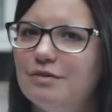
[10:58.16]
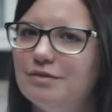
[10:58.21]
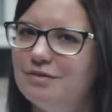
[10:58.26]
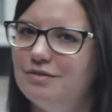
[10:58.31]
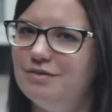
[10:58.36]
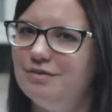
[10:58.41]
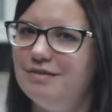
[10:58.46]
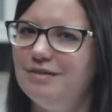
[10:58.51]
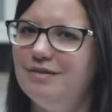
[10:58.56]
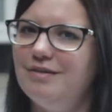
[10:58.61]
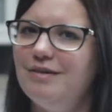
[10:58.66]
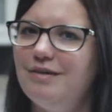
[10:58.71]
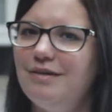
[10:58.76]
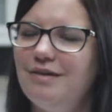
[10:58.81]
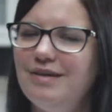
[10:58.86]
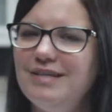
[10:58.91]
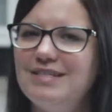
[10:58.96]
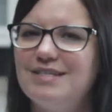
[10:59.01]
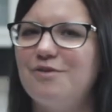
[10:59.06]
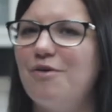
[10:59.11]

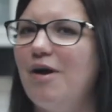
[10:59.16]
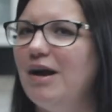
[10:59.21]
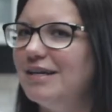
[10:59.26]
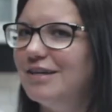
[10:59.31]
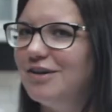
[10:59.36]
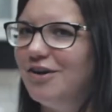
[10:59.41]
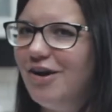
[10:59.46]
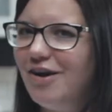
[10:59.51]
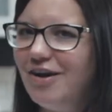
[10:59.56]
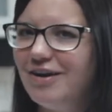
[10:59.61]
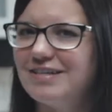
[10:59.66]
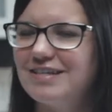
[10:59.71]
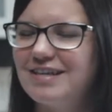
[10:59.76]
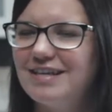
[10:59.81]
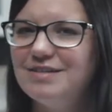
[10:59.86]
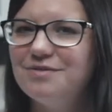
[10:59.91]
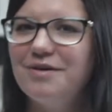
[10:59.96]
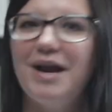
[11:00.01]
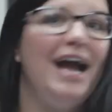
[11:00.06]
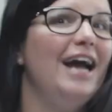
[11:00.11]
Oh, it's quite good
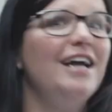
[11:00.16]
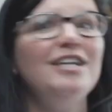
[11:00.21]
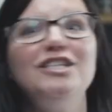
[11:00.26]
because we're